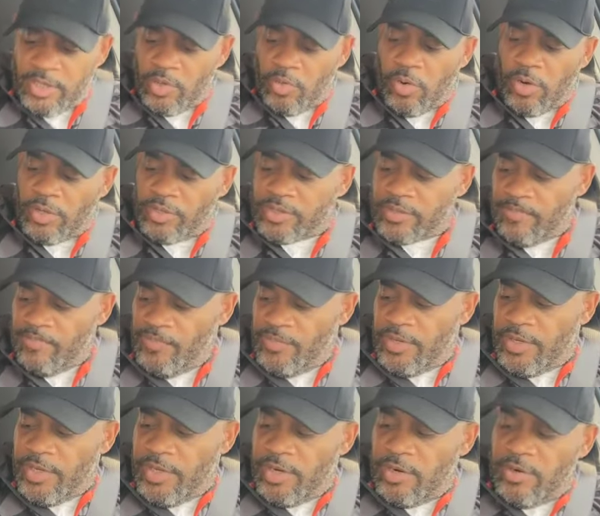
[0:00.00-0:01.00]
to worse.
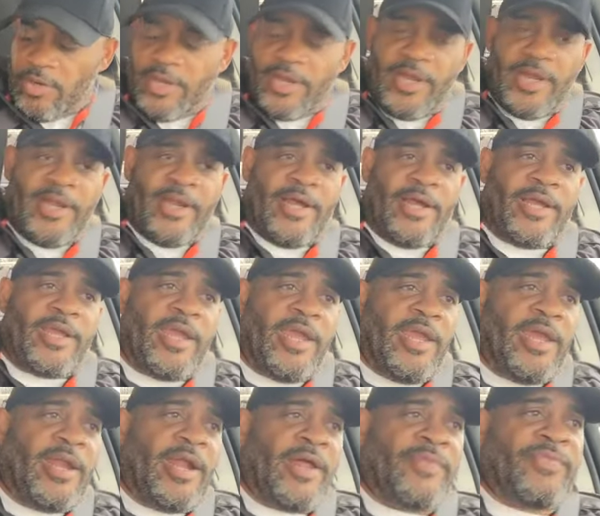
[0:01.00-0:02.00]
You know, and
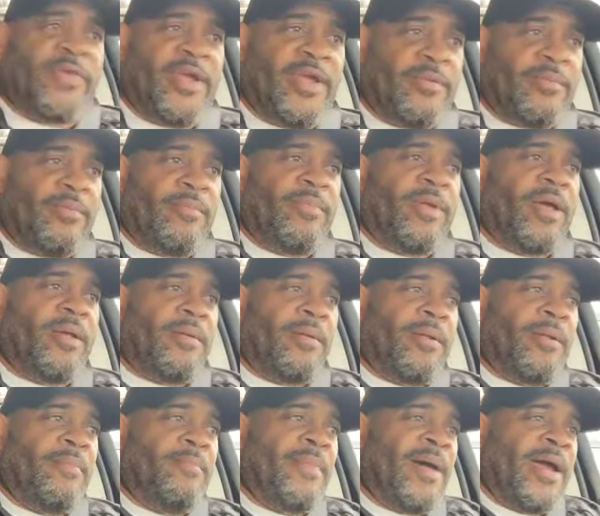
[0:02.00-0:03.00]
again, I think my,
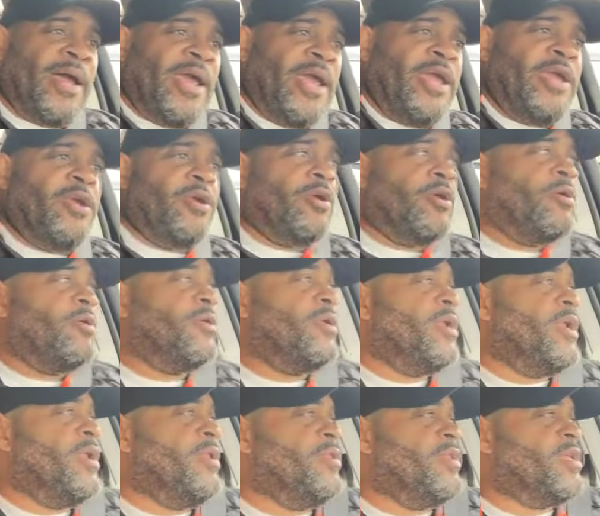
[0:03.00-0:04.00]
my anger
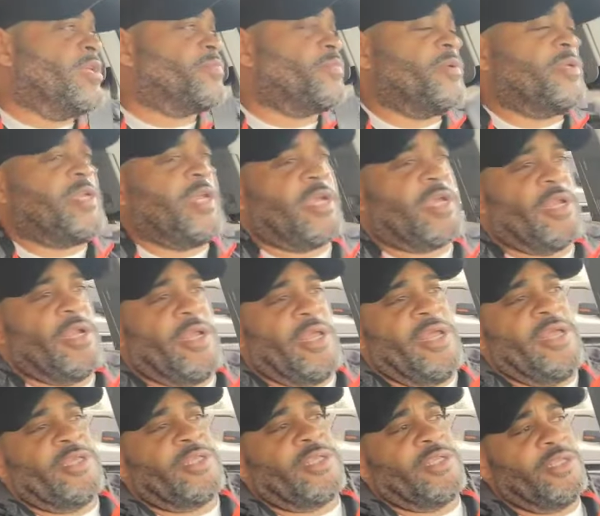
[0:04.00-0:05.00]
in this particular
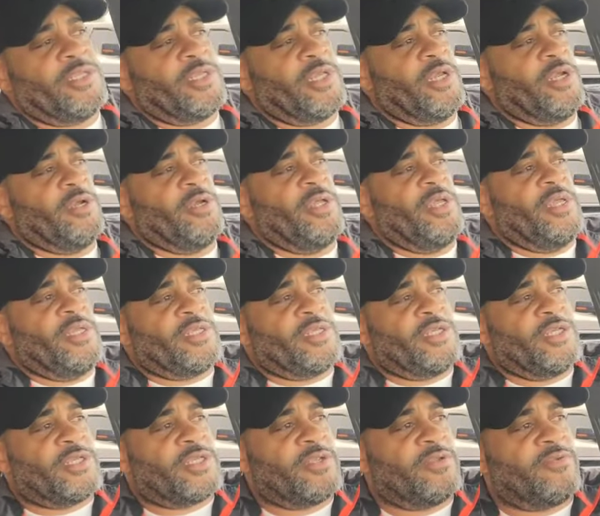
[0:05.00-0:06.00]
instance here is
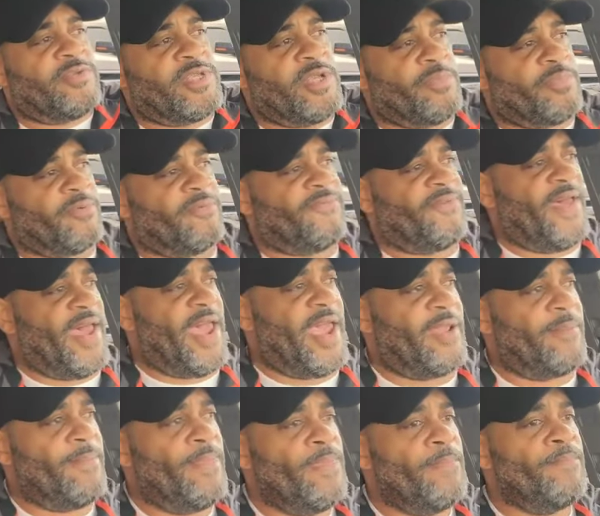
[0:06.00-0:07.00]
just a simple
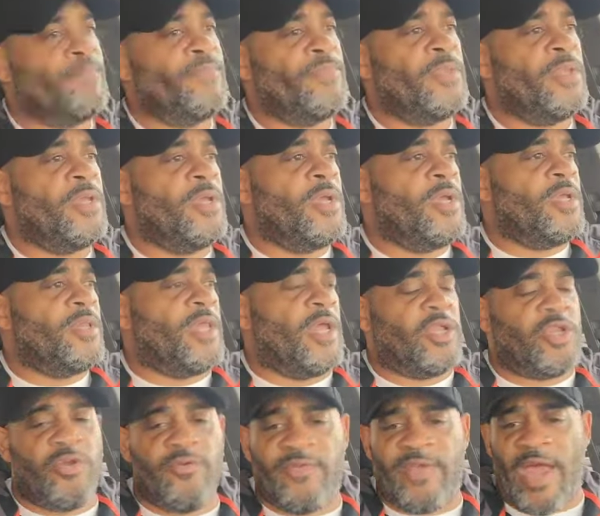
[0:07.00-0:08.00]
fact
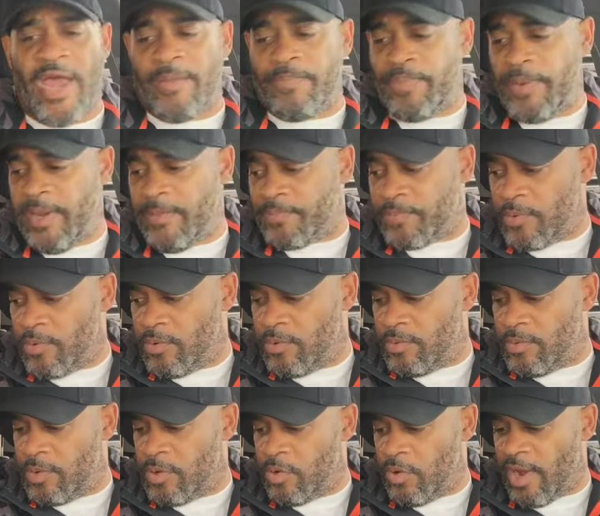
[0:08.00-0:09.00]
that you've got
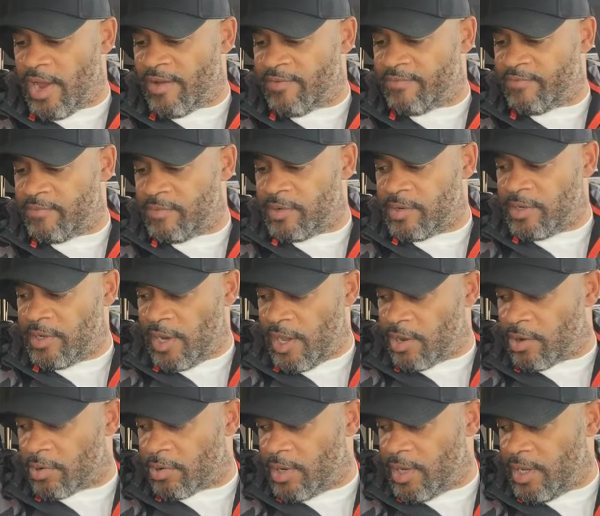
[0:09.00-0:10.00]
people who have
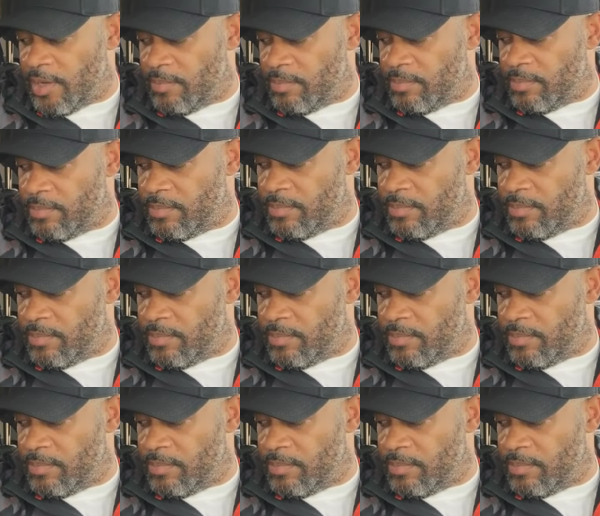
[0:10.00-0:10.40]
literally,